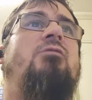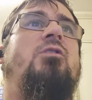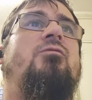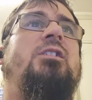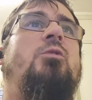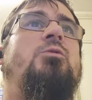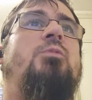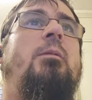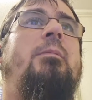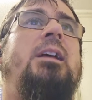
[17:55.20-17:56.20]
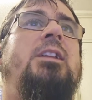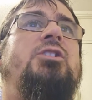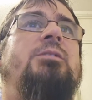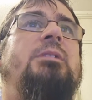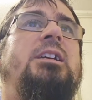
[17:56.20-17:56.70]
Roderick was probably a
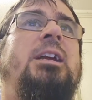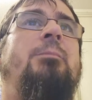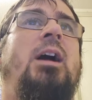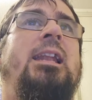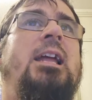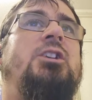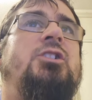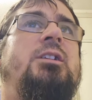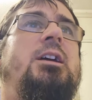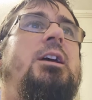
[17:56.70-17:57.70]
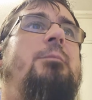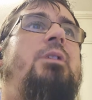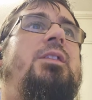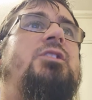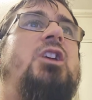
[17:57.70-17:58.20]
legitimate king by election,
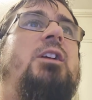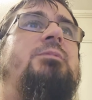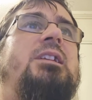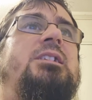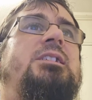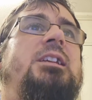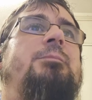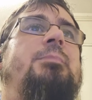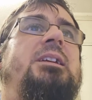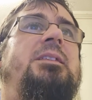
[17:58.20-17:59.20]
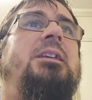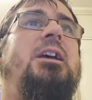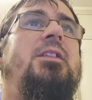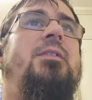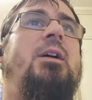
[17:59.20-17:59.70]
but the circumstances did mean
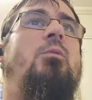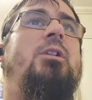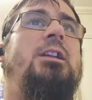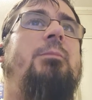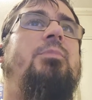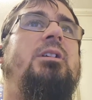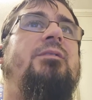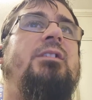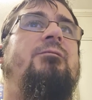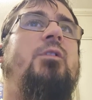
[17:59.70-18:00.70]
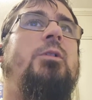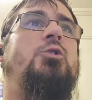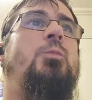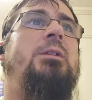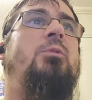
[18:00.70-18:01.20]
that there were a number of
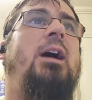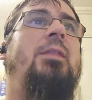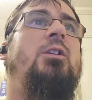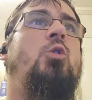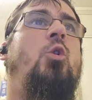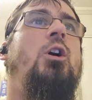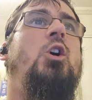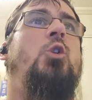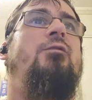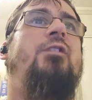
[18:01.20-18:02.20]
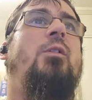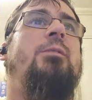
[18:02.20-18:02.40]
influential people at the court who felt